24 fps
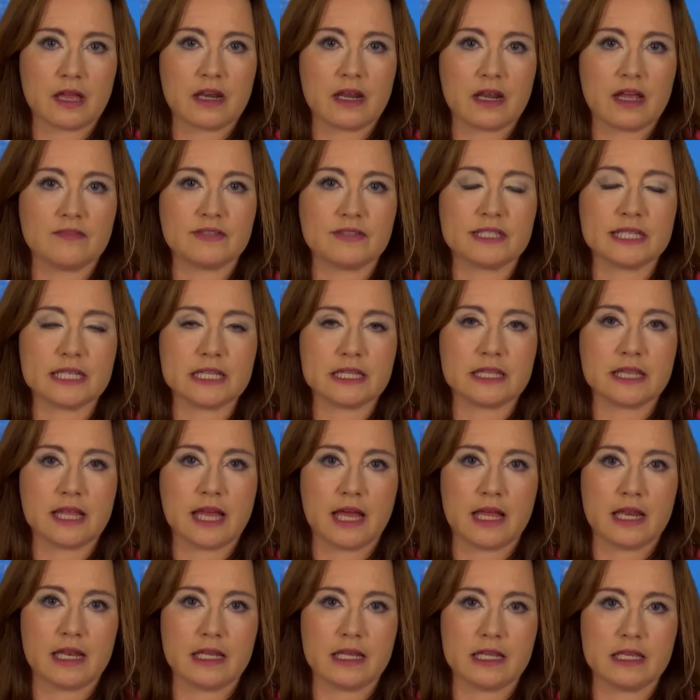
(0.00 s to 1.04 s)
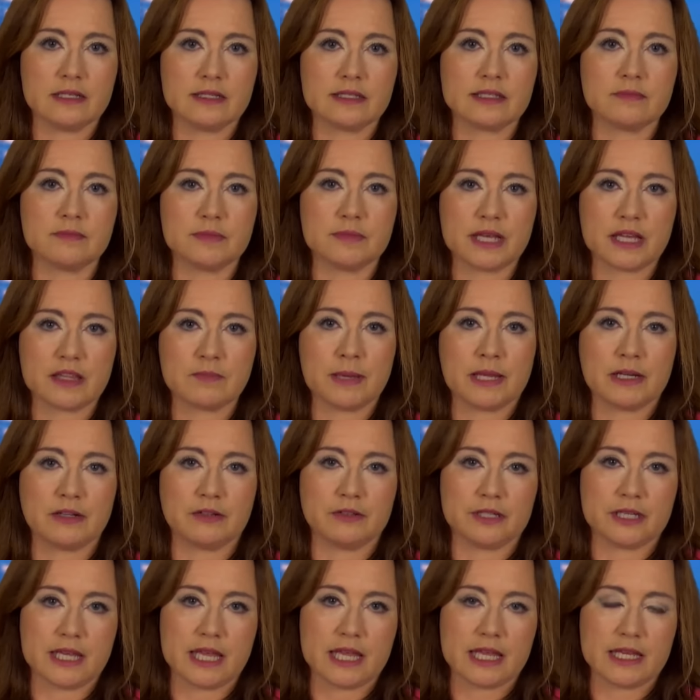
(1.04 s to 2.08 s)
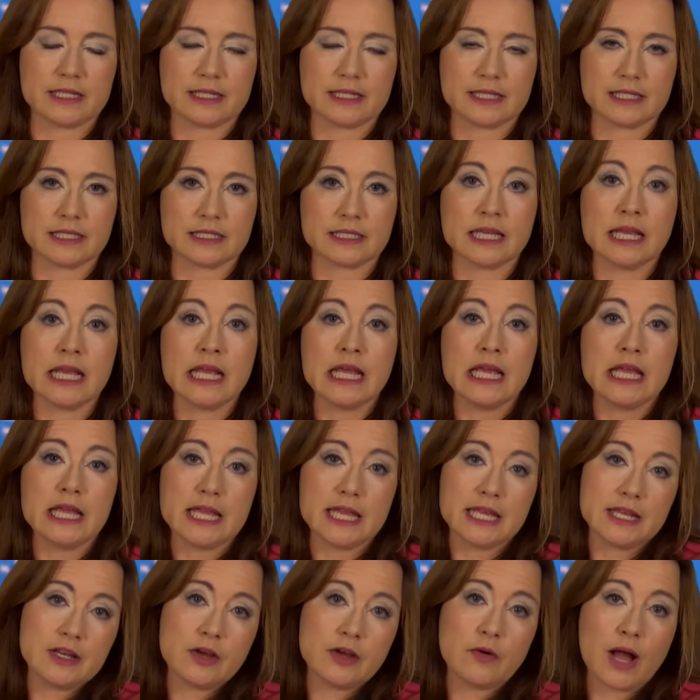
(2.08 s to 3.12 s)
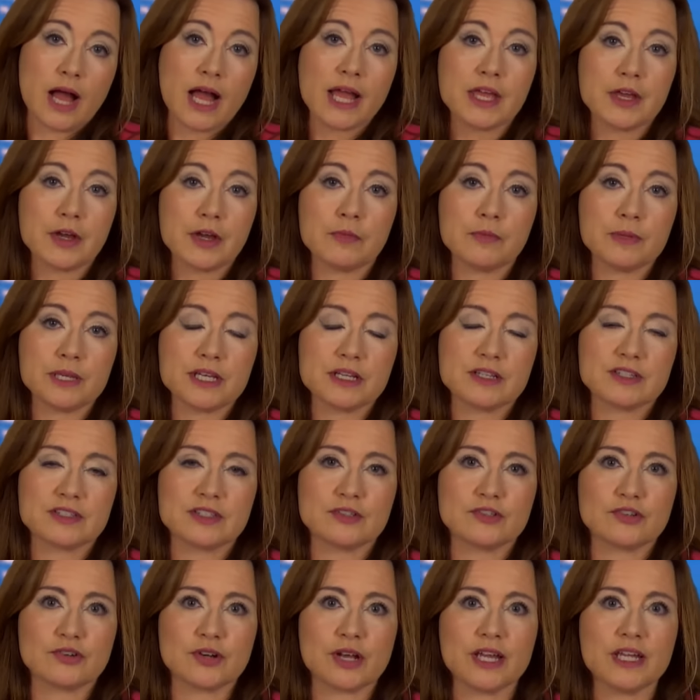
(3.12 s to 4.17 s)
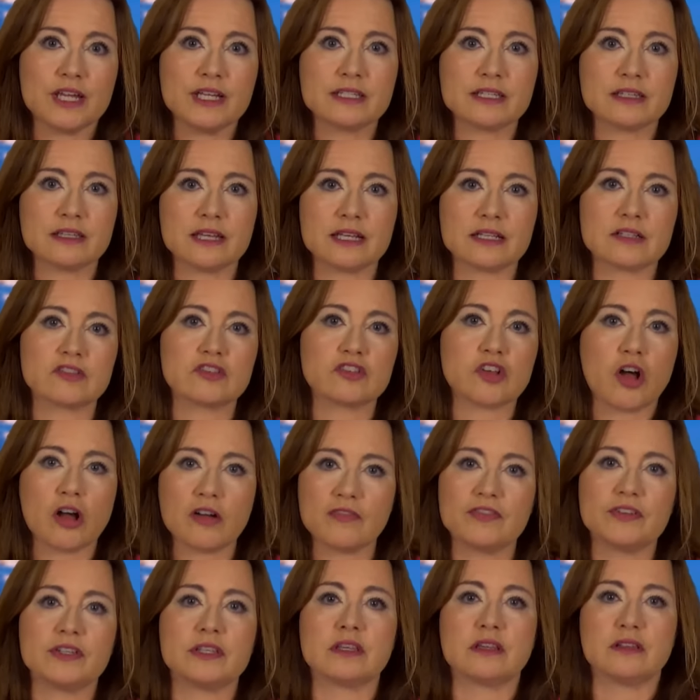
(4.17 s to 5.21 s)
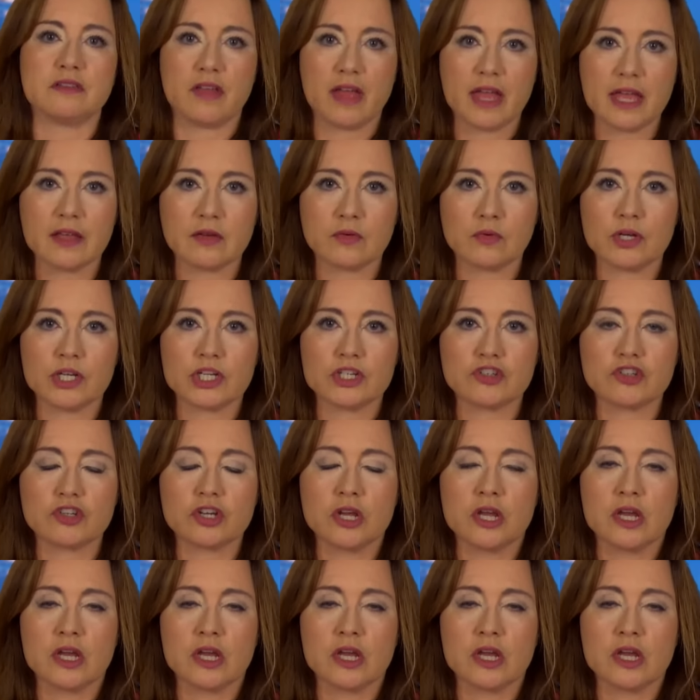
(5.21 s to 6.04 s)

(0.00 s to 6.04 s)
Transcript: And I've seen that in some death penalty cases in Ohio because they're trying to like soften the language.